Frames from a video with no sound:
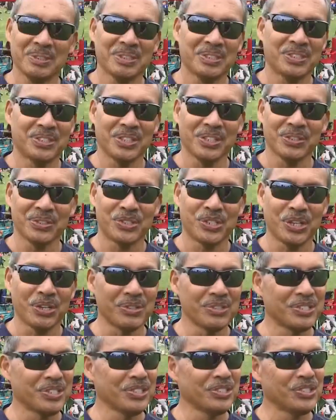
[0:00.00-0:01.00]
We still
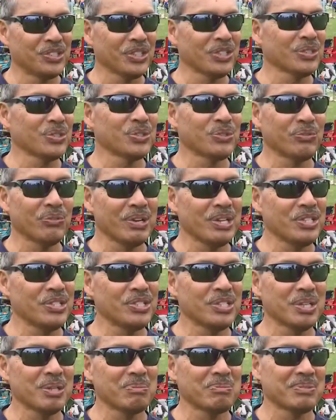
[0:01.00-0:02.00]
cherish each other's
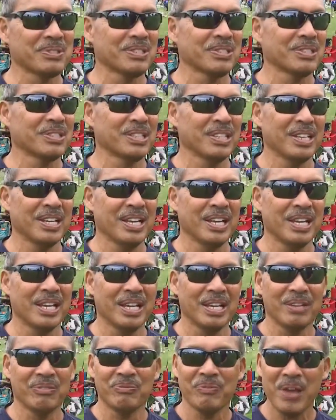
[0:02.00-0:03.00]
friendships
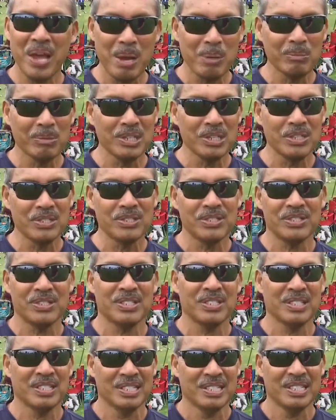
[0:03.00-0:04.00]
and
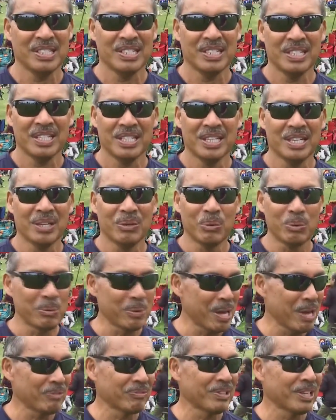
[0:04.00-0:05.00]
families, and when
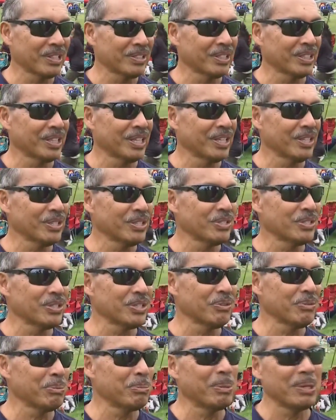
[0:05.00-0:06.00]
we have get
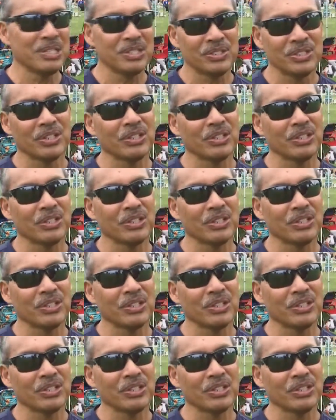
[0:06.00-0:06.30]
togethers, everybody's